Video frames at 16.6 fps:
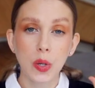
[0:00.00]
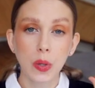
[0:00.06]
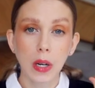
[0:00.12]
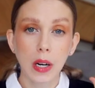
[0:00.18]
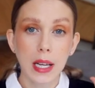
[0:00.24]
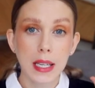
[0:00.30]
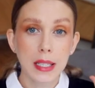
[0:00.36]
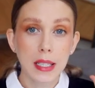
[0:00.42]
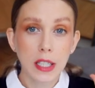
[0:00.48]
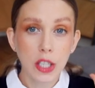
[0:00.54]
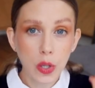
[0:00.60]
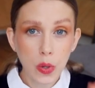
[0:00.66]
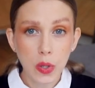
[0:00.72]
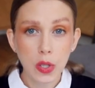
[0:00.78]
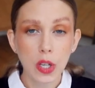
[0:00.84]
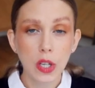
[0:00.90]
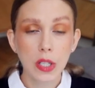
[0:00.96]
sure that us
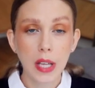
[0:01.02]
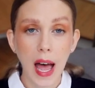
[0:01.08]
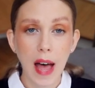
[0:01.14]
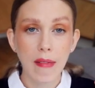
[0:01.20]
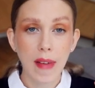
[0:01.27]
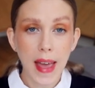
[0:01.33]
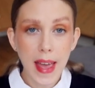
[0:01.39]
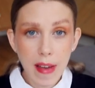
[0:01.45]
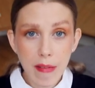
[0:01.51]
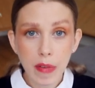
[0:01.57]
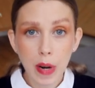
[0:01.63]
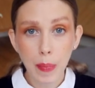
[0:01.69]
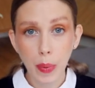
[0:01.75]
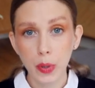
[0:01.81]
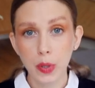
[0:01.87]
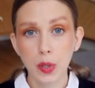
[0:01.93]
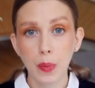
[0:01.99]
users have every
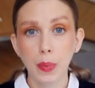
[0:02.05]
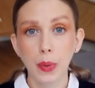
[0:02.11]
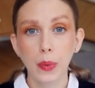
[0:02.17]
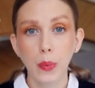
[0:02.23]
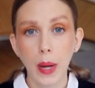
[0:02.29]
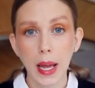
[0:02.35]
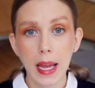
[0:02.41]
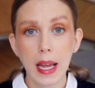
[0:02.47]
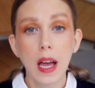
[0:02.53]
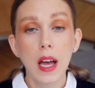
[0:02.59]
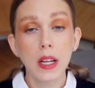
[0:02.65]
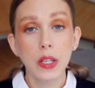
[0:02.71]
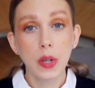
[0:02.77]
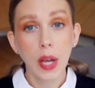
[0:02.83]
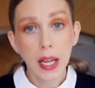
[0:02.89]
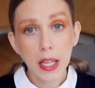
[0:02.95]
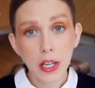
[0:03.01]
possible way
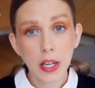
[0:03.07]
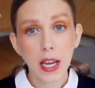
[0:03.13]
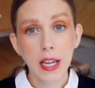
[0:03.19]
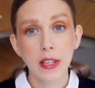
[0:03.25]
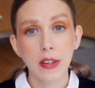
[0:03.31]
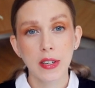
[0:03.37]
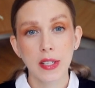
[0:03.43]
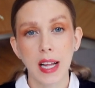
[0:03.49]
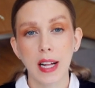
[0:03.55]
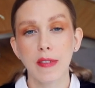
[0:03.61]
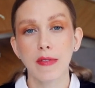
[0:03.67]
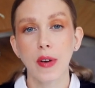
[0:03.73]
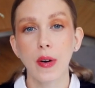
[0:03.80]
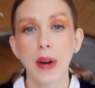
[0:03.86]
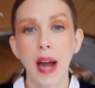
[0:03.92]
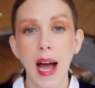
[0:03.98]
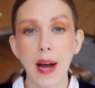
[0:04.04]
to educate ourselves
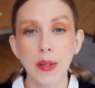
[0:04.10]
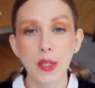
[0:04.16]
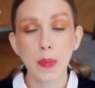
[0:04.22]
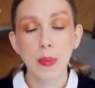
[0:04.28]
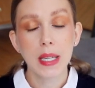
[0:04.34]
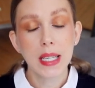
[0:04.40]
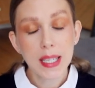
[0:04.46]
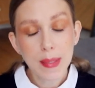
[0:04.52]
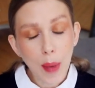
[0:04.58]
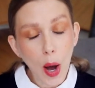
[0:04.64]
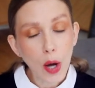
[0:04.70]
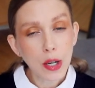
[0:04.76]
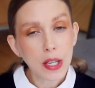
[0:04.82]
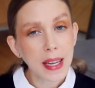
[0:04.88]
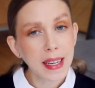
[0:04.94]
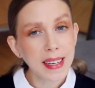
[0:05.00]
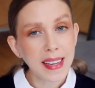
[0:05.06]
on how to be
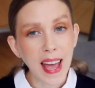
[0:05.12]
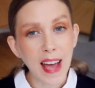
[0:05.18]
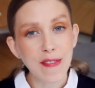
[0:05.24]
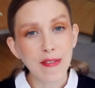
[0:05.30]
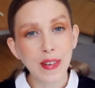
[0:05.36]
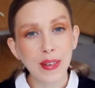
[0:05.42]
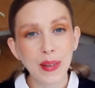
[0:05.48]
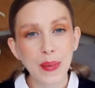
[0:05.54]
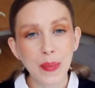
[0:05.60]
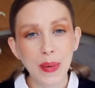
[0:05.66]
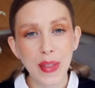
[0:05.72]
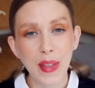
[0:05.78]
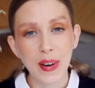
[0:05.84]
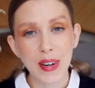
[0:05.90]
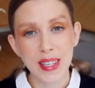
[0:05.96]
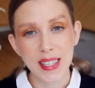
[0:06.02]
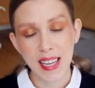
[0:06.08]
smart and careful
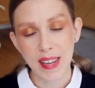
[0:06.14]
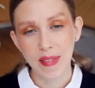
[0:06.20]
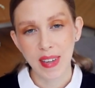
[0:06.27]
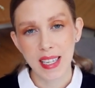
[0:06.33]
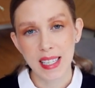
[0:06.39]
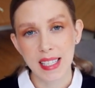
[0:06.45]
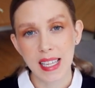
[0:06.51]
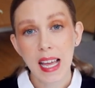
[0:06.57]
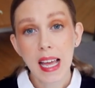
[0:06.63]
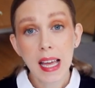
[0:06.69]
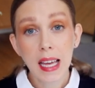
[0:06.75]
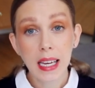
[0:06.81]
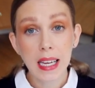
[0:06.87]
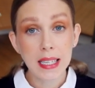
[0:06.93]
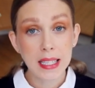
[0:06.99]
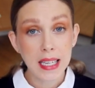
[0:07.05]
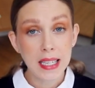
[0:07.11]
with our savings.
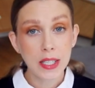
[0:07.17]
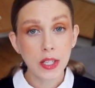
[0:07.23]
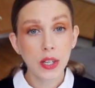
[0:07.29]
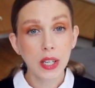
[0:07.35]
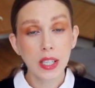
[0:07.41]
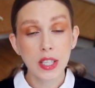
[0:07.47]
It's easy to